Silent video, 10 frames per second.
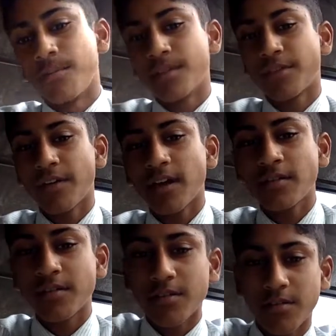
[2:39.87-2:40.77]
They
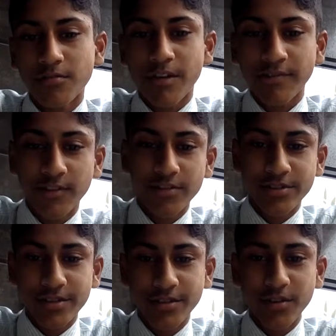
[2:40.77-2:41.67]
found refuge
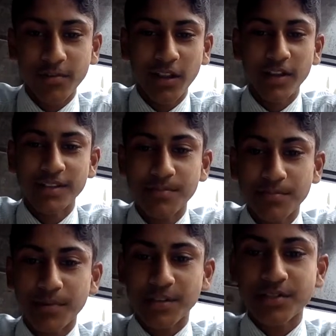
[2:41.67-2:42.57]
in their new place,
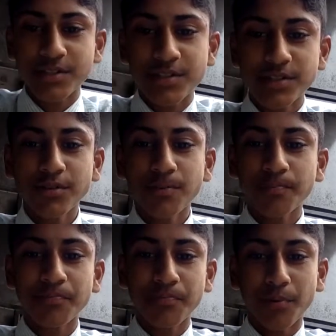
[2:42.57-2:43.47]
but it's still
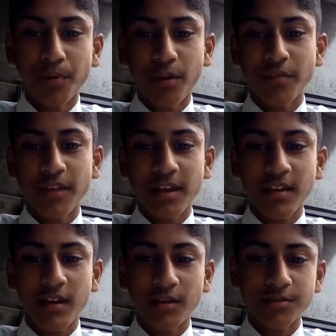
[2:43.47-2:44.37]
brought over their
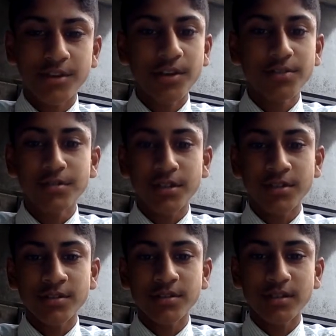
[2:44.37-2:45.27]
culture,
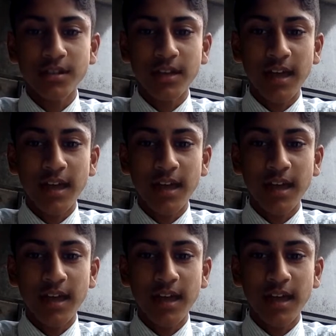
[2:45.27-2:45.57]
traditions,